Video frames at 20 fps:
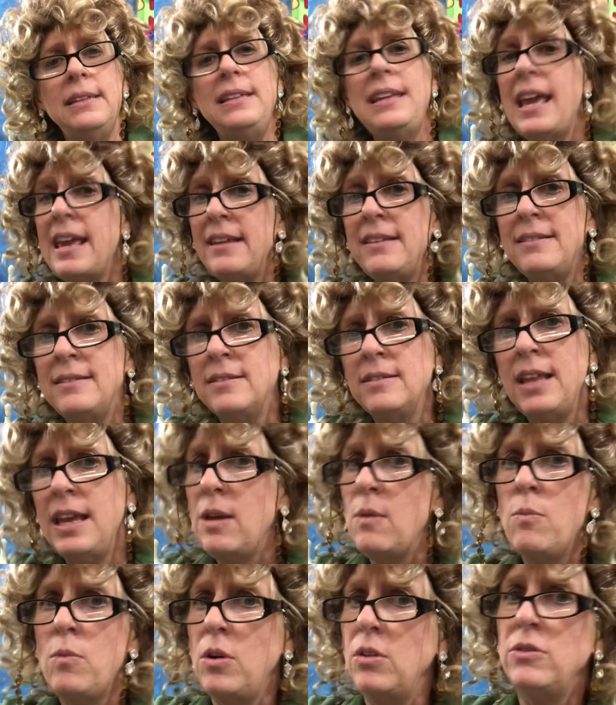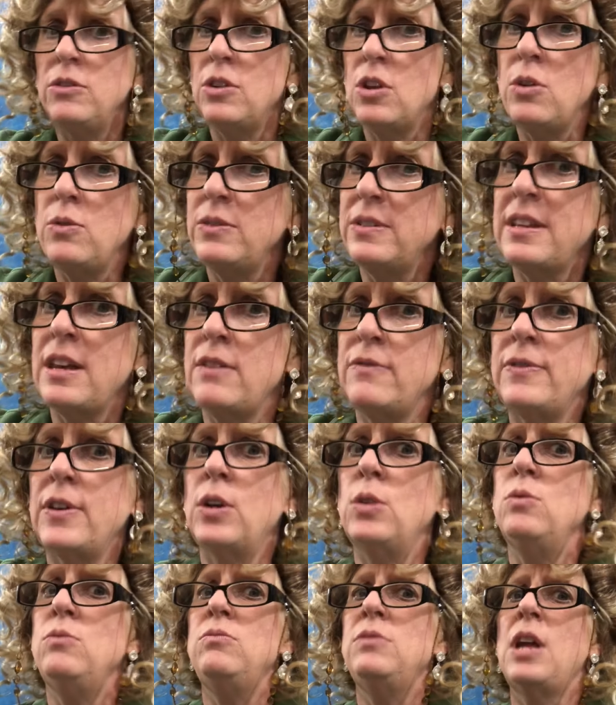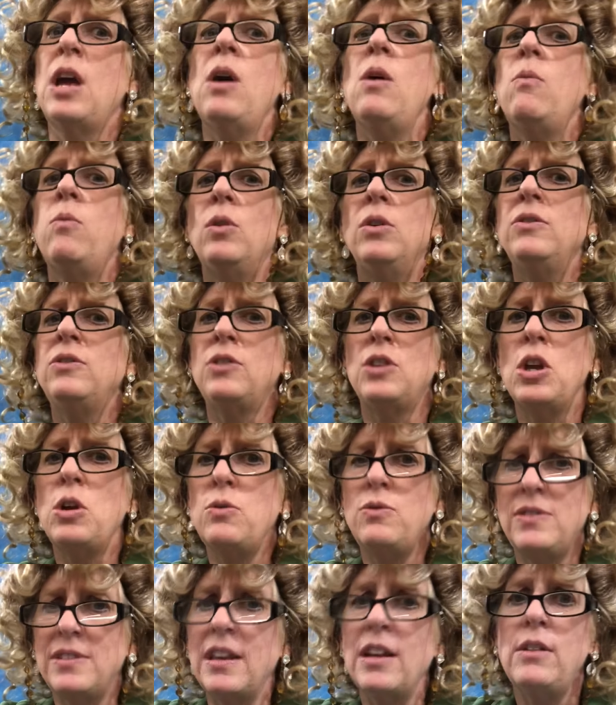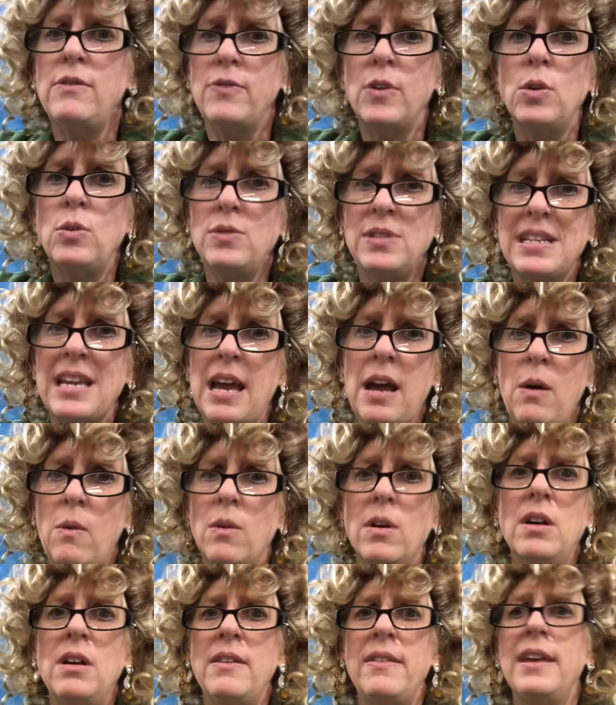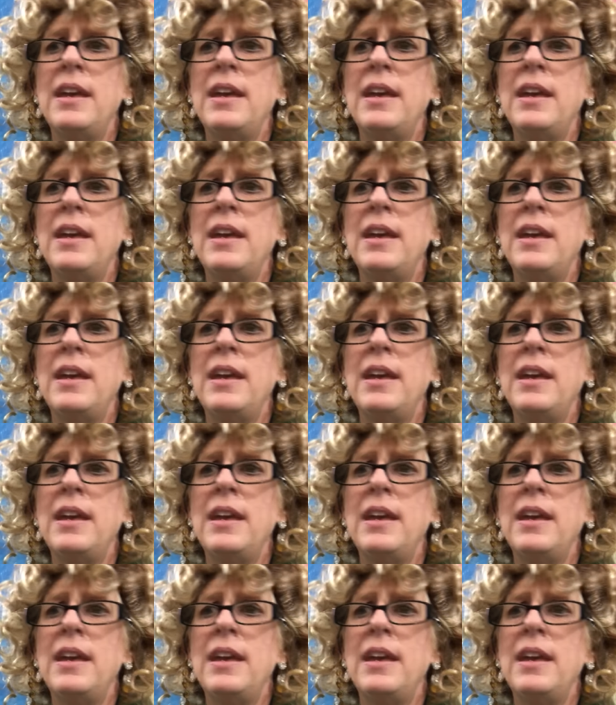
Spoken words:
yes, there was no cell phone, there was no cell phone tower,